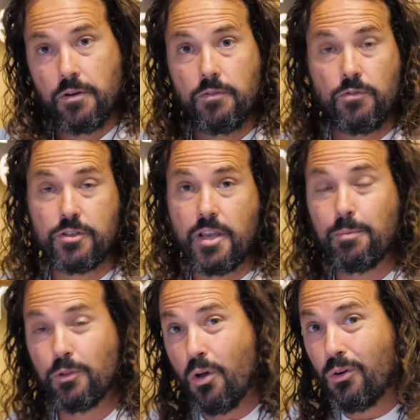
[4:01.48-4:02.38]
For
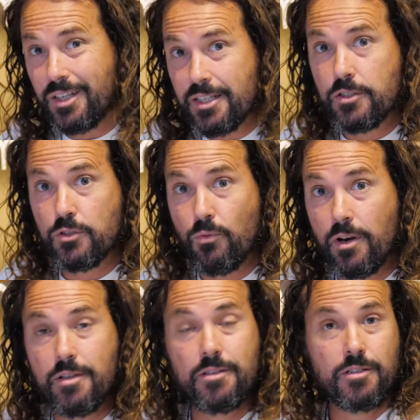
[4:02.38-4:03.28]
example, long distance
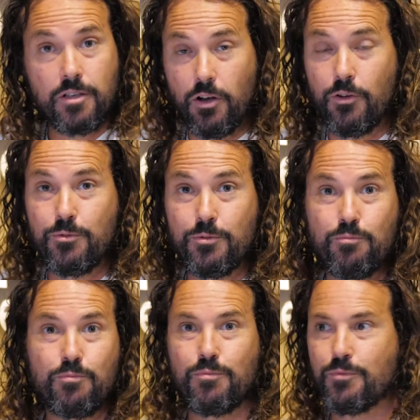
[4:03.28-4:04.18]
runners,
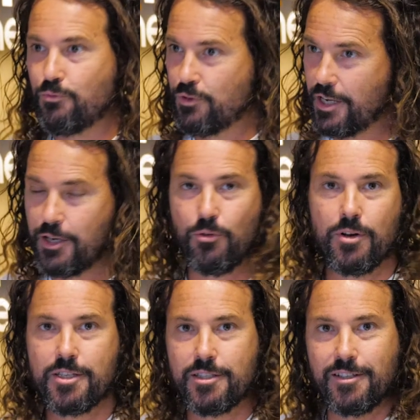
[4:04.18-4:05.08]
you
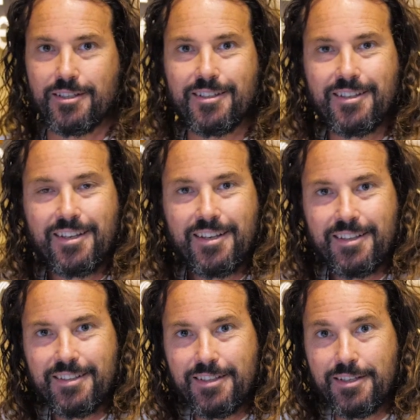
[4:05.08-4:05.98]
decrease
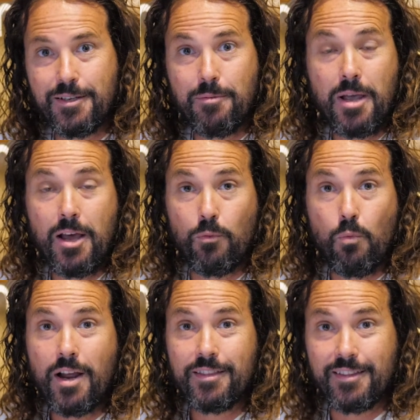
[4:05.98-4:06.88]
the amount of
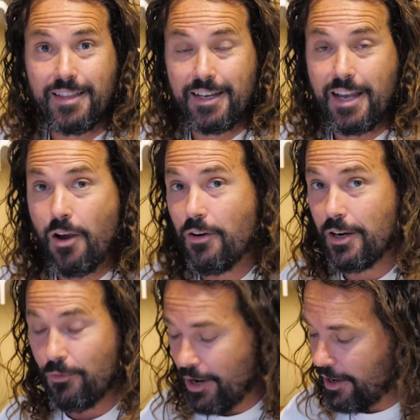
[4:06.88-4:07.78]
weight that they're
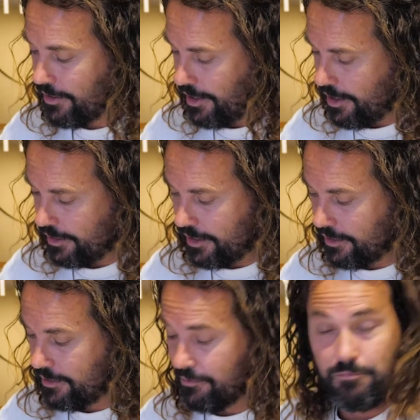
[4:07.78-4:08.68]
carrying around
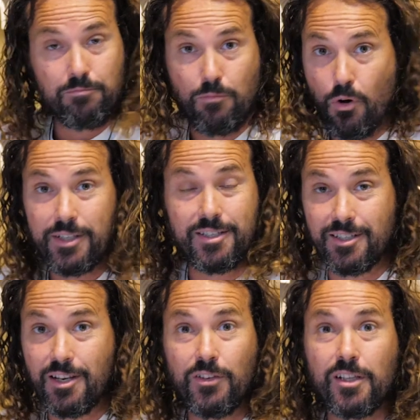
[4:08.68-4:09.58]
might
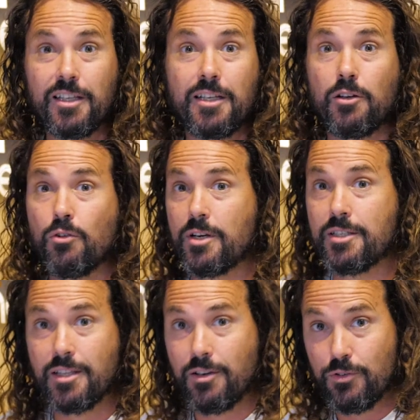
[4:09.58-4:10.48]
significantly
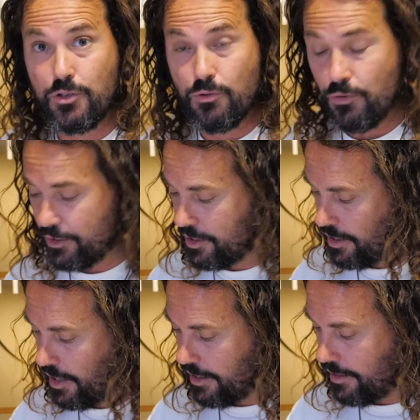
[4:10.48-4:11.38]
increase their endurance
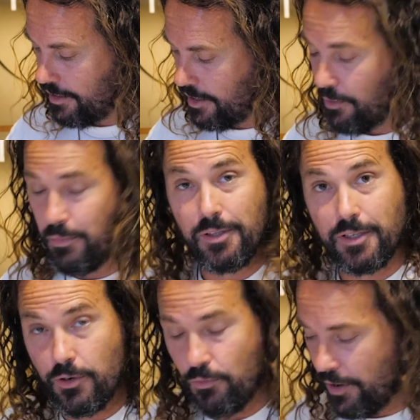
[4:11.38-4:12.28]
and their
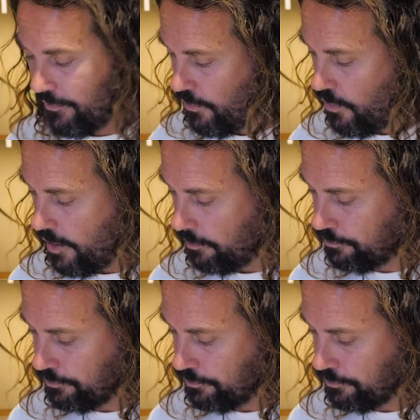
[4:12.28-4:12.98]
ability to run further.